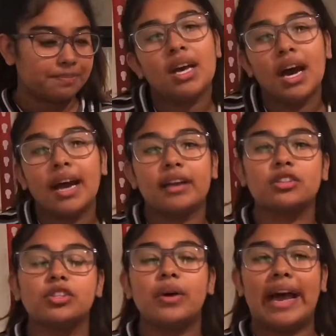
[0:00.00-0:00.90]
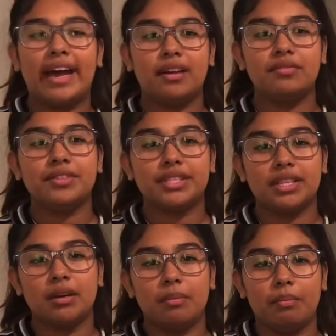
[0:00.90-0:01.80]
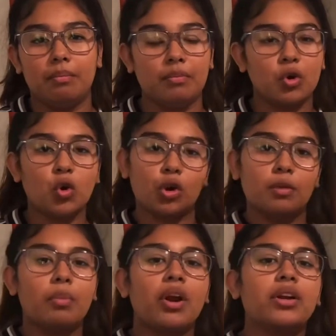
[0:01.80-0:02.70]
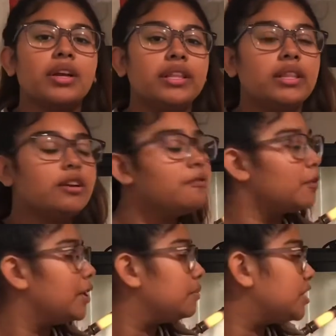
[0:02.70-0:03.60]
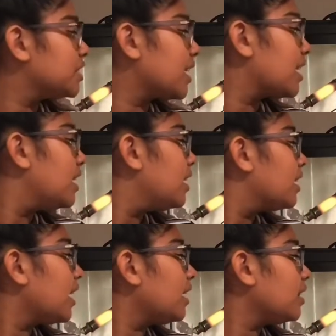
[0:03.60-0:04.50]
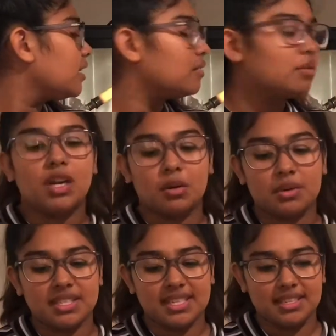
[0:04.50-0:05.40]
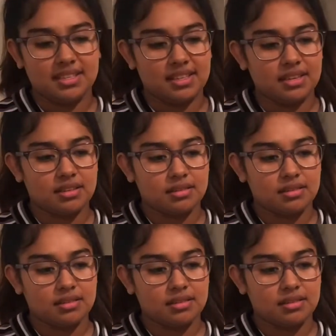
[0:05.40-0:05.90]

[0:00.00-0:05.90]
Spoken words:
I also have some cork bark in there for him, just like kind of like, I don't want to say sticks.